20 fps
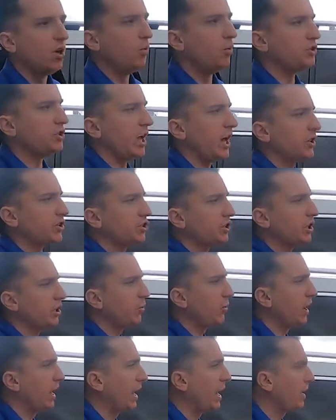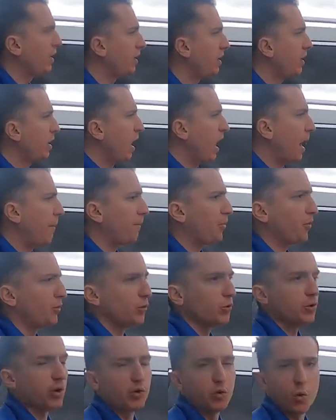which actually ran up
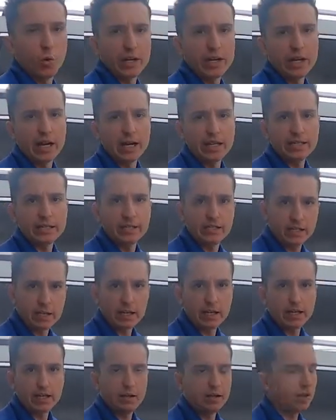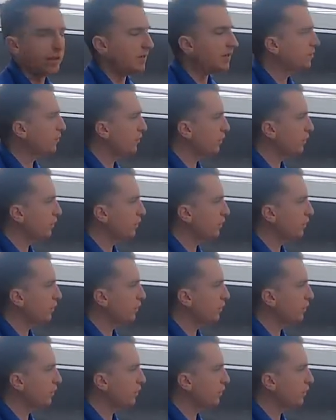through to 2019, this